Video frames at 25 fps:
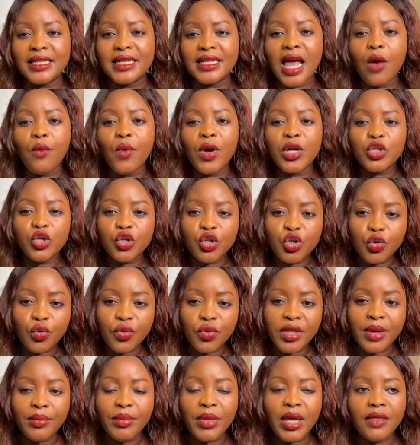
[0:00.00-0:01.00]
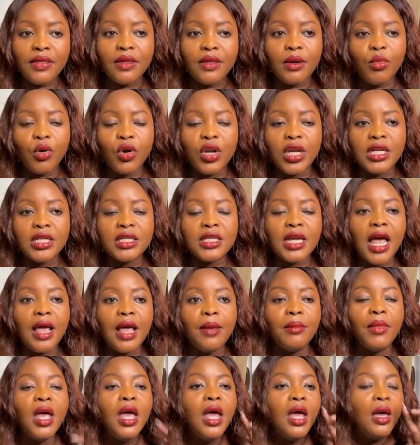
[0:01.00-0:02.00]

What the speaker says: I want to do them in the morning time,